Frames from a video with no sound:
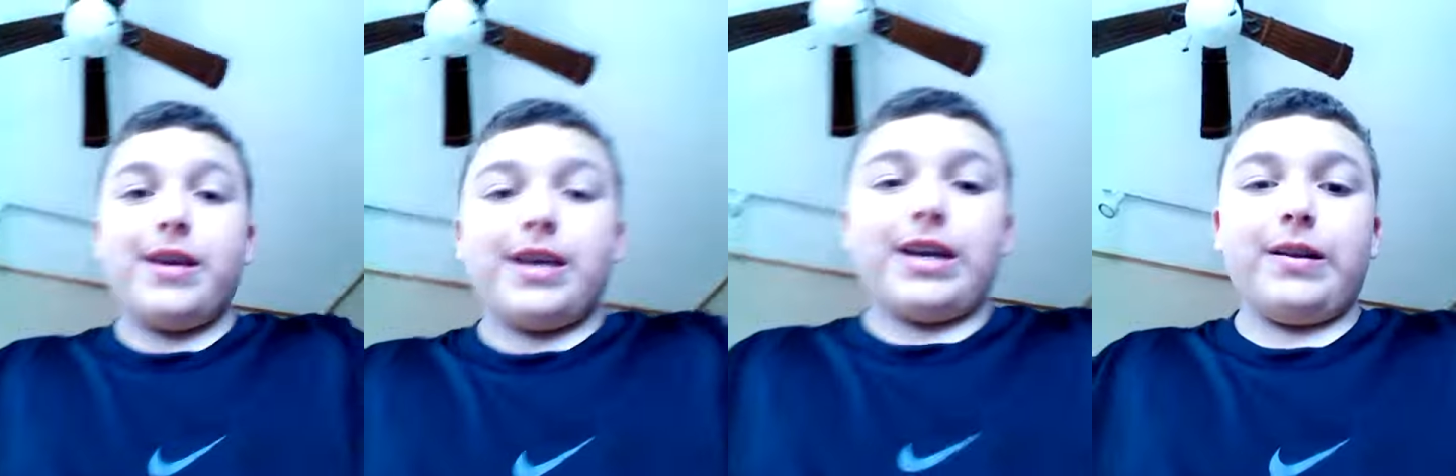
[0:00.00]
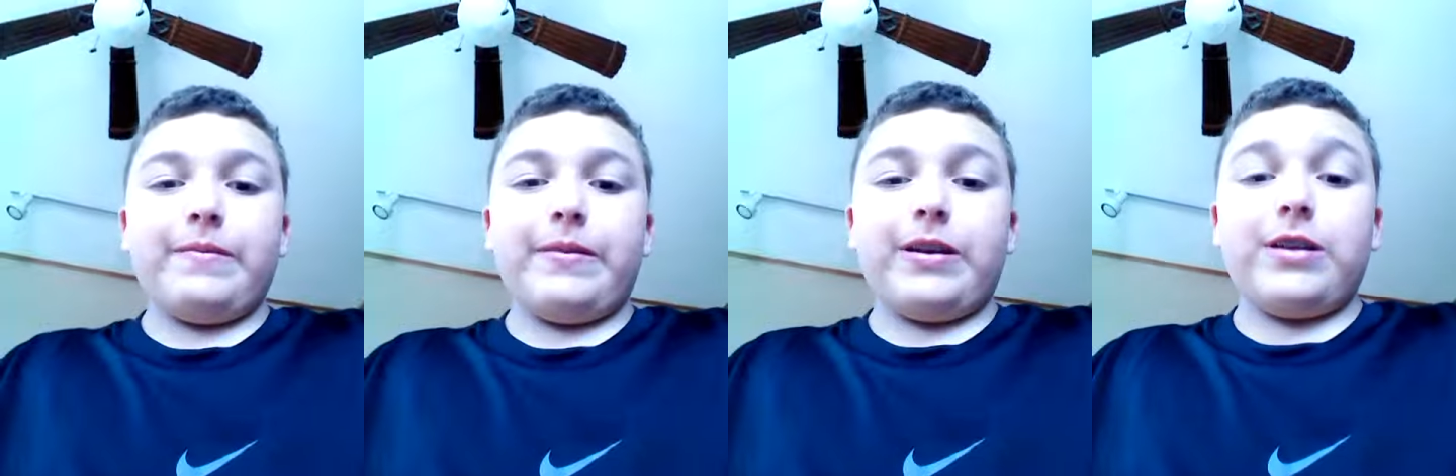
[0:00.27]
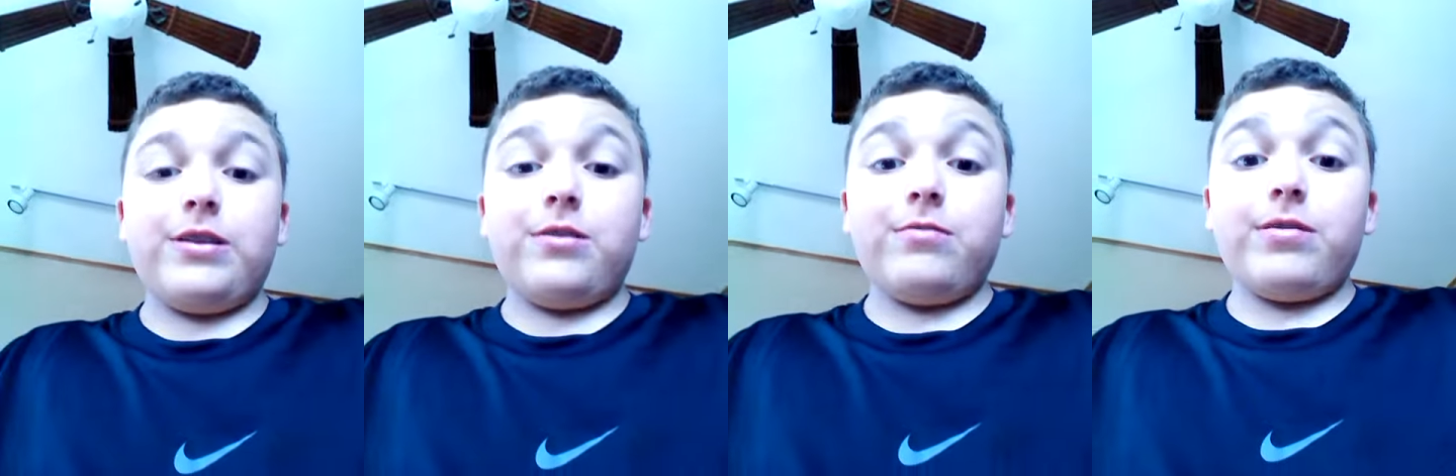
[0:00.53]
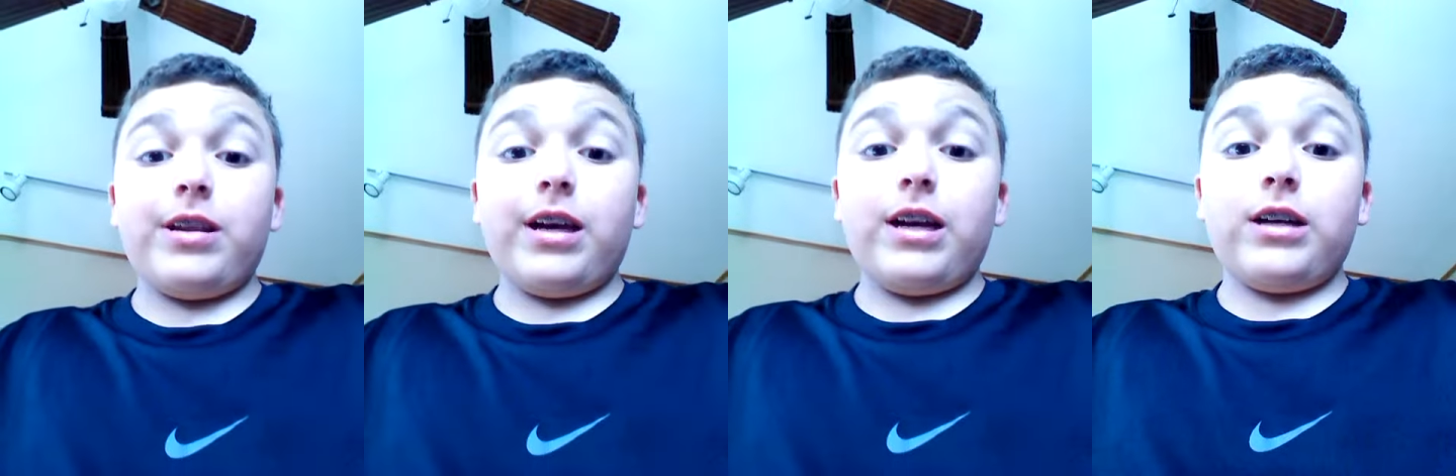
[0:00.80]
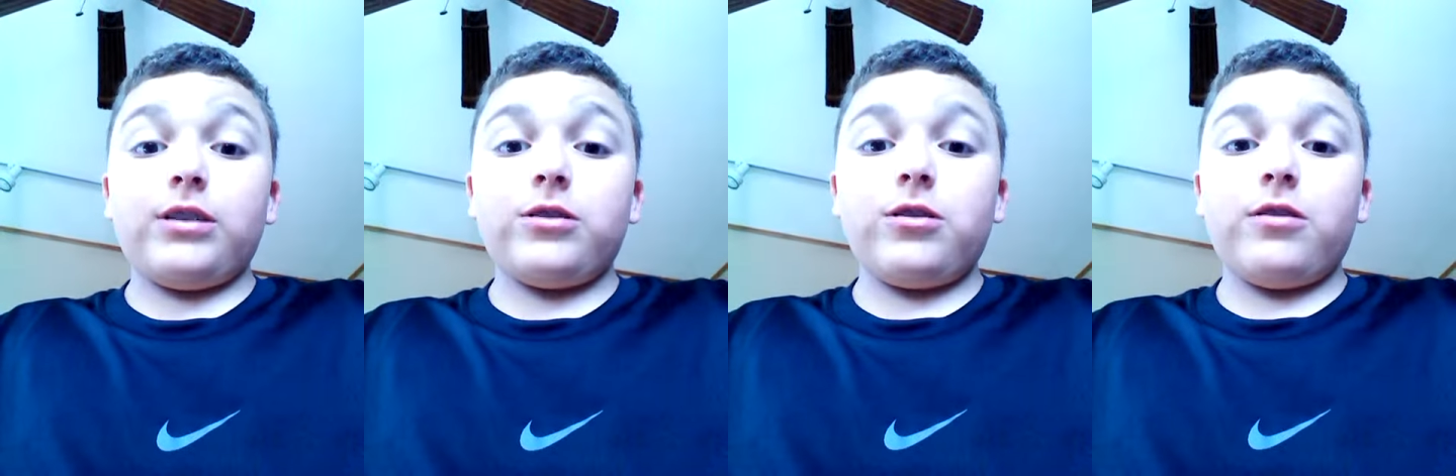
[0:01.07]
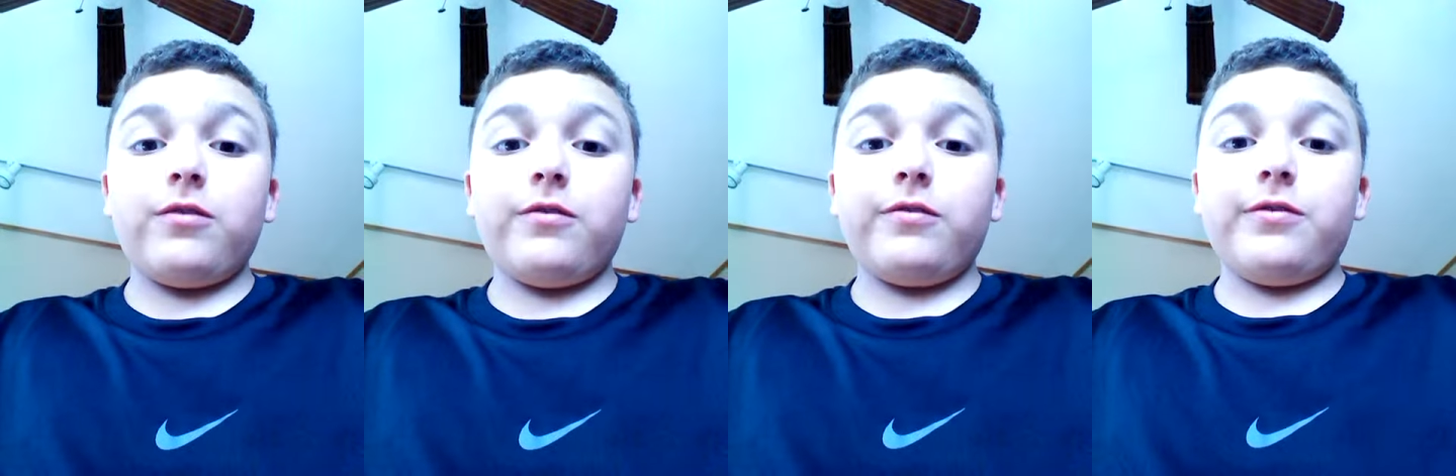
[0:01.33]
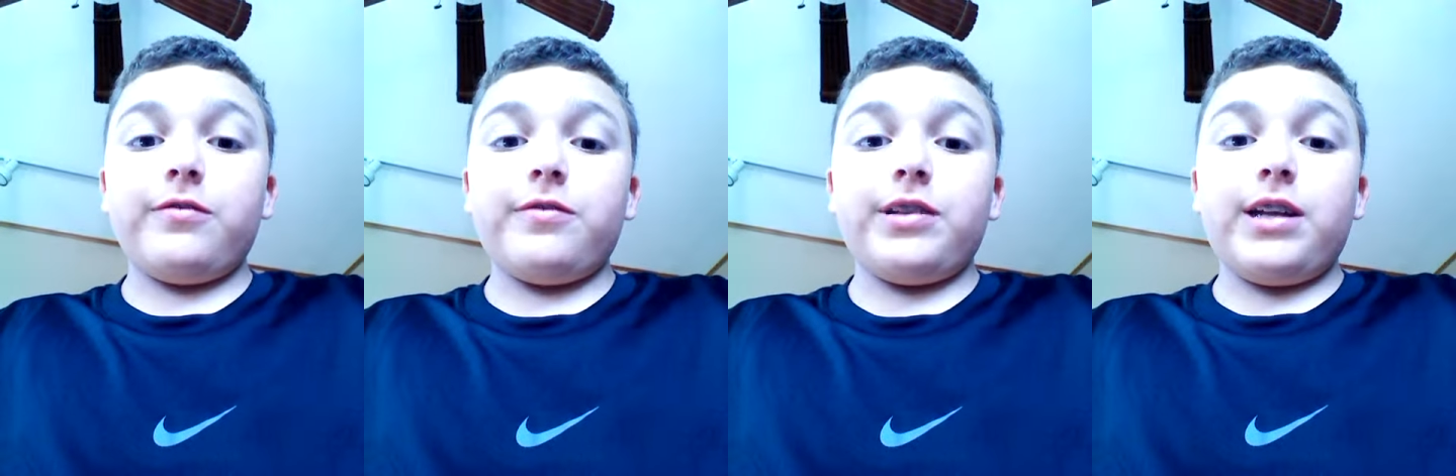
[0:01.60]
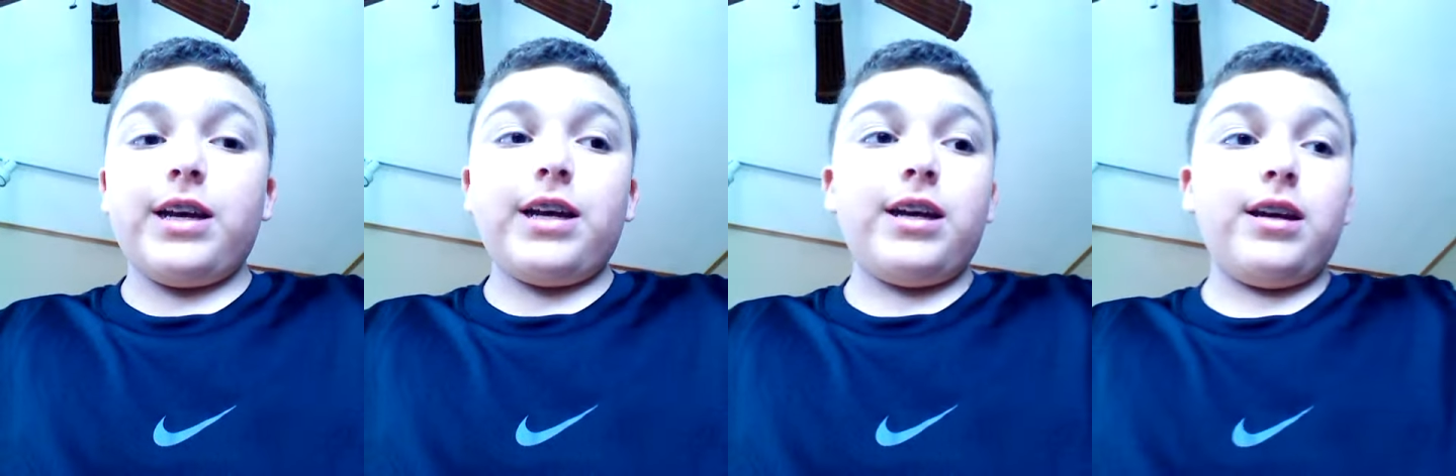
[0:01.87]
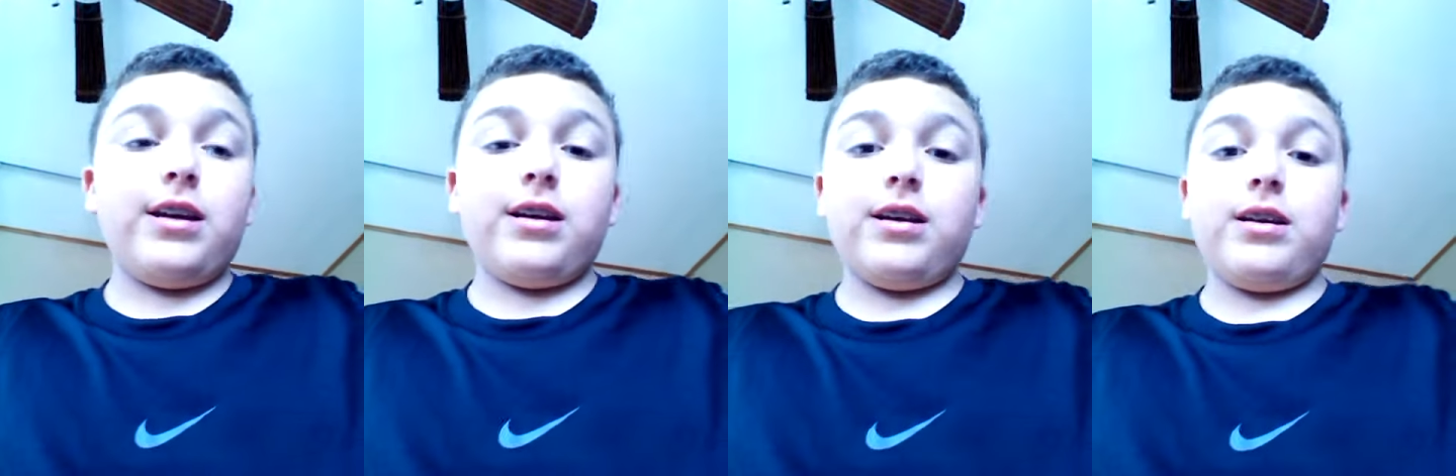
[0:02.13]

again, I'm here to do an airsoft review today